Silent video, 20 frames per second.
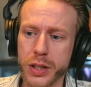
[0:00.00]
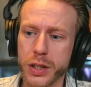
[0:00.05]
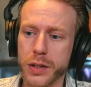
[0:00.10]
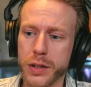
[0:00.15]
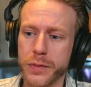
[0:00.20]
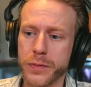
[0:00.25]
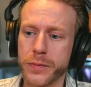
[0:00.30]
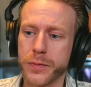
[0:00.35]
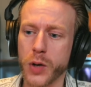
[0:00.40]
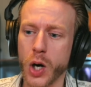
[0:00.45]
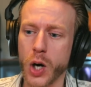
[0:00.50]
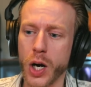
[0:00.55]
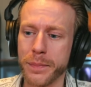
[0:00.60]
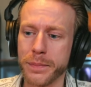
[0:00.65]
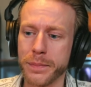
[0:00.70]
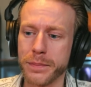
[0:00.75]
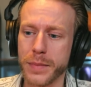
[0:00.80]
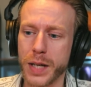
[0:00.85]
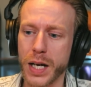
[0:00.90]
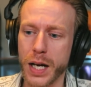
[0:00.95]

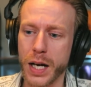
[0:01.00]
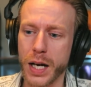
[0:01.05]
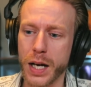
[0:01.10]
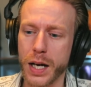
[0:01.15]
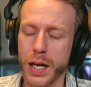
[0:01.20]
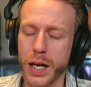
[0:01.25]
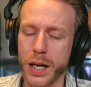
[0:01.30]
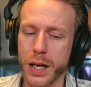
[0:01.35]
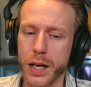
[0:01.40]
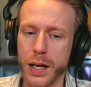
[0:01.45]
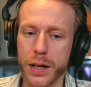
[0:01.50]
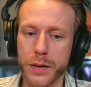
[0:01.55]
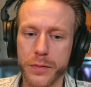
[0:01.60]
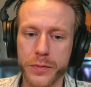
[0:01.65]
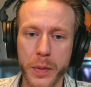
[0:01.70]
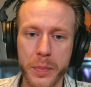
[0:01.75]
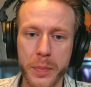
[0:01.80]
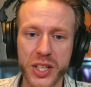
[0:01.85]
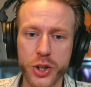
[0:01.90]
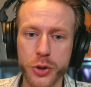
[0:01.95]
from
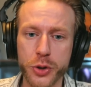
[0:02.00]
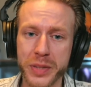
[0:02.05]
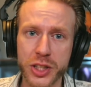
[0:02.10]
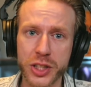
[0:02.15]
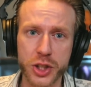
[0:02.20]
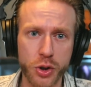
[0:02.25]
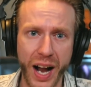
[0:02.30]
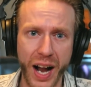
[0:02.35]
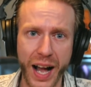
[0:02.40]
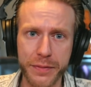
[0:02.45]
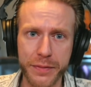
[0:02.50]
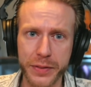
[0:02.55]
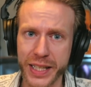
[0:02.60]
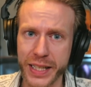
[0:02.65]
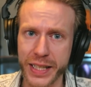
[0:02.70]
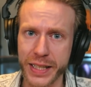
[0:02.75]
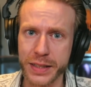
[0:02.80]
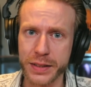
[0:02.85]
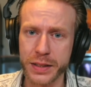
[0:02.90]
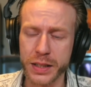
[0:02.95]
a human trafficking